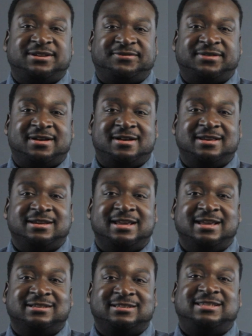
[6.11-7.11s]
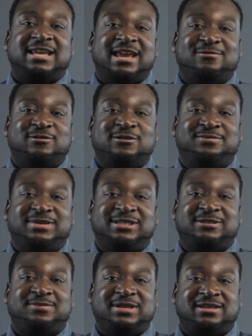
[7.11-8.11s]
Stefan. Today I'm going to be
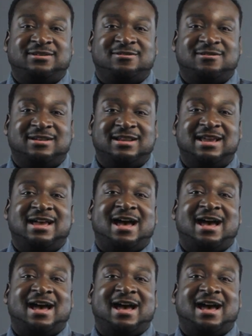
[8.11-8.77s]
speaking on